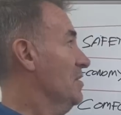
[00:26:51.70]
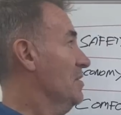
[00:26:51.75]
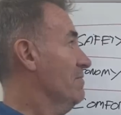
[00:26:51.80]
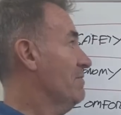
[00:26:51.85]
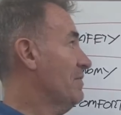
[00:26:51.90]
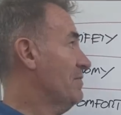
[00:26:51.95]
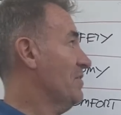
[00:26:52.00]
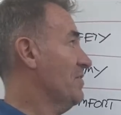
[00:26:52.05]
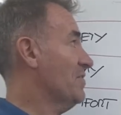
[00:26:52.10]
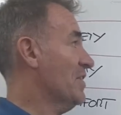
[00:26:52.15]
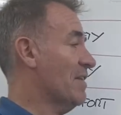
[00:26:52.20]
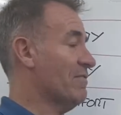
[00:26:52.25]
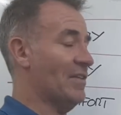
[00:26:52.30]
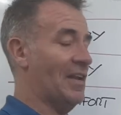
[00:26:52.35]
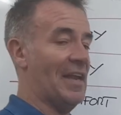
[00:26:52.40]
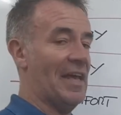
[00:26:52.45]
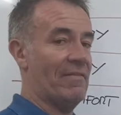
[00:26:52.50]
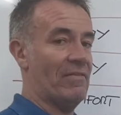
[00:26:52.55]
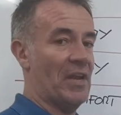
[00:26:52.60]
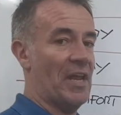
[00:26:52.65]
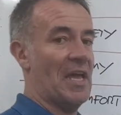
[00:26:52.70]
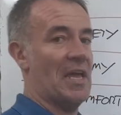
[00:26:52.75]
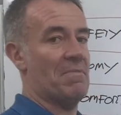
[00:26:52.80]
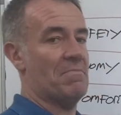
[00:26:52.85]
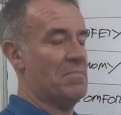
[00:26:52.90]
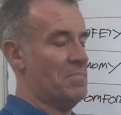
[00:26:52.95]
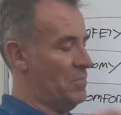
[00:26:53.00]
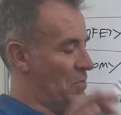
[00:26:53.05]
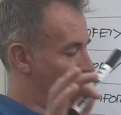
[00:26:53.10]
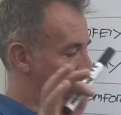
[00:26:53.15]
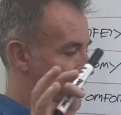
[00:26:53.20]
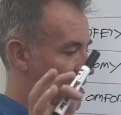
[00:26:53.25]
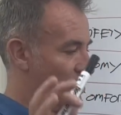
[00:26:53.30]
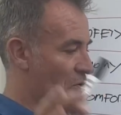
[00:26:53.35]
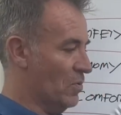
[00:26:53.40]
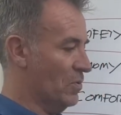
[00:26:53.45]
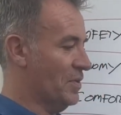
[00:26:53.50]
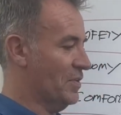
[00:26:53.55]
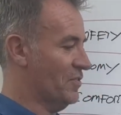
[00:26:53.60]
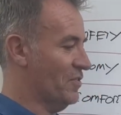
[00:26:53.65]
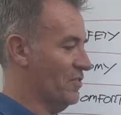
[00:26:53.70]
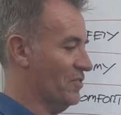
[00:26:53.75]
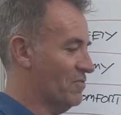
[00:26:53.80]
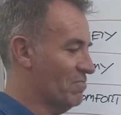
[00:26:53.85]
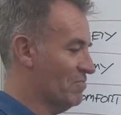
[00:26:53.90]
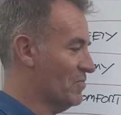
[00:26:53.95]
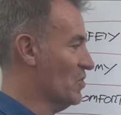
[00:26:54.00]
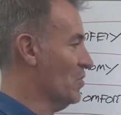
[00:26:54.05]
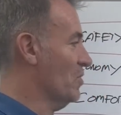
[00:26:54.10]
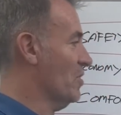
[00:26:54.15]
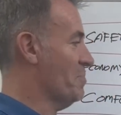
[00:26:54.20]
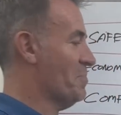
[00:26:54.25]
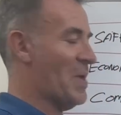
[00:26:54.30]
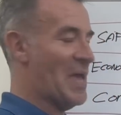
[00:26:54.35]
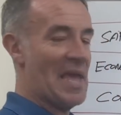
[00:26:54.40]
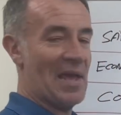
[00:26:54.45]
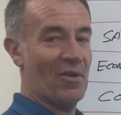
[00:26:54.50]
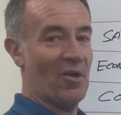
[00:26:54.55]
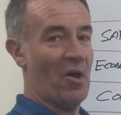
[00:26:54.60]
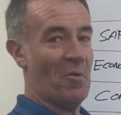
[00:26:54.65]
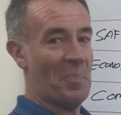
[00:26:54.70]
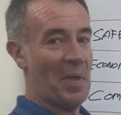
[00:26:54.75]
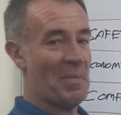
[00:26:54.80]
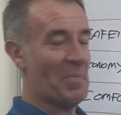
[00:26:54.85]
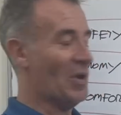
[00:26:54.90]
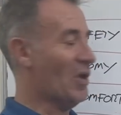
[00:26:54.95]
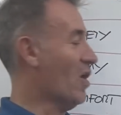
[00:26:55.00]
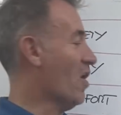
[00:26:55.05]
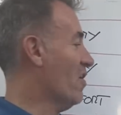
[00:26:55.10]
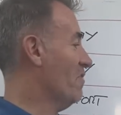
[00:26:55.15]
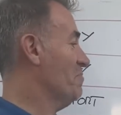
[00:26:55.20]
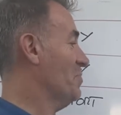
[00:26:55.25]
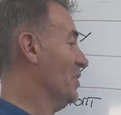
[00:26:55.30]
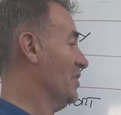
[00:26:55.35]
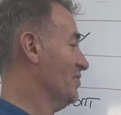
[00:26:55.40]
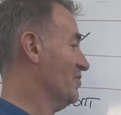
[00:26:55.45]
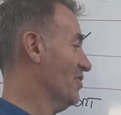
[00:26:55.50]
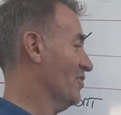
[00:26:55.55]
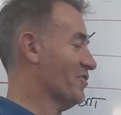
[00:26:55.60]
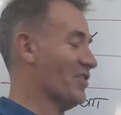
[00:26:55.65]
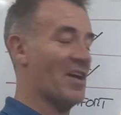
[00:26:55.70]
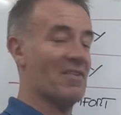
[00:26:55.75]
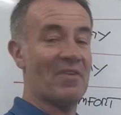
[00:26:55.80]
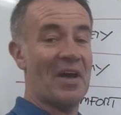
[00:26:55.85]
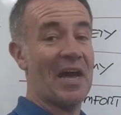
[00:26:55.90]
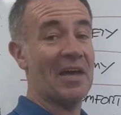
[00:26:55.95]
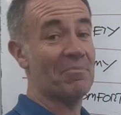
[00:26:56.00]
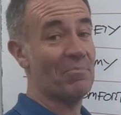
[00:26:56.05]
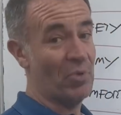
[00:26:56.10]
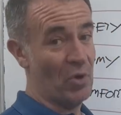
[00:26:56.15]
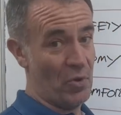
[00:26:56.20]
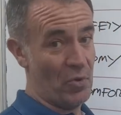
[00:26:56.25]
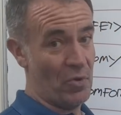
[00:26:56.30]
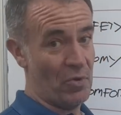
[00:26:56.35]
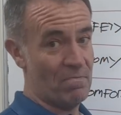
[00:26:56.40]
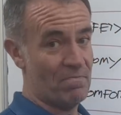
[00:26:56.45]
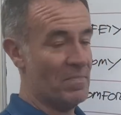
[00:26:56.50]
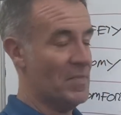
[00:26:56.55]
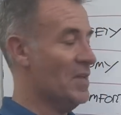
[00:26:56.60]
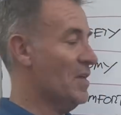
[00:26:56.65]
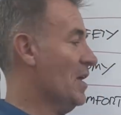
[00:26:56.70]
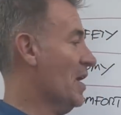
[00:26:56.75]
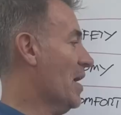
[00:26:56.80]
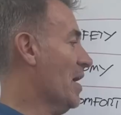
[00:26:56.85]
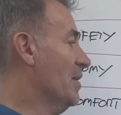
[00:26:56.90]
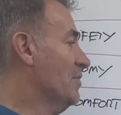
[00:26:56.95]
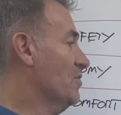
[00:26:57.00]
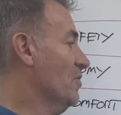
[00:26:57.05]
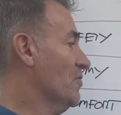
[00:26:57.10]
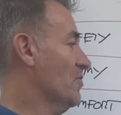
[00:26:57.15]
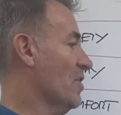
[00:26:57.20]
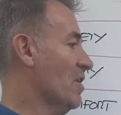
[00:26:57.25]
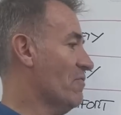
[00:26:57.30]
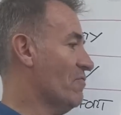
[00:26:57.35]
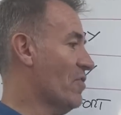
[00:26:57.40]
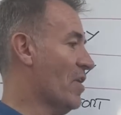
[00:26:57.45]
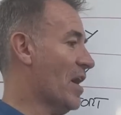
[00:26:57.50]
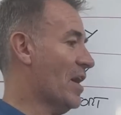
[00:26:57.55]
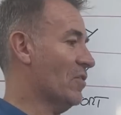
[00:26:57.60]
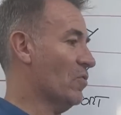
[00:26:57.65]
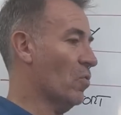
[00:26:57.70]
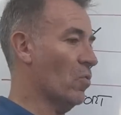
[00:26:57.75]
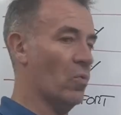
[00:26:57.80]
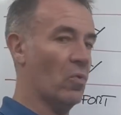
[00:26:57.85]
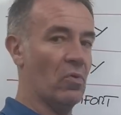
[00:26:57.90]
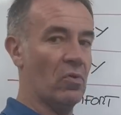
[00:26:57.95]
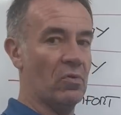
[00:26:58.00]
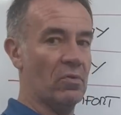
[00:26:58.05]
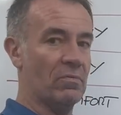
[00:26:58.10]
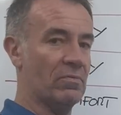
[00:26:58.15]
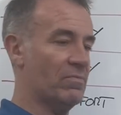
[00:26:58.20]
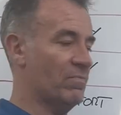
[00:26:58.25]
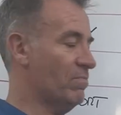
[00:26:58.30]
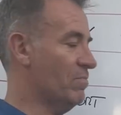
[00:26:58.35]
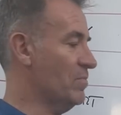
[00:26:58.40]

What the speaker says: 5711M, now I know this is going to pay a lot of people off, but it does have AdBlue. It does have that whole,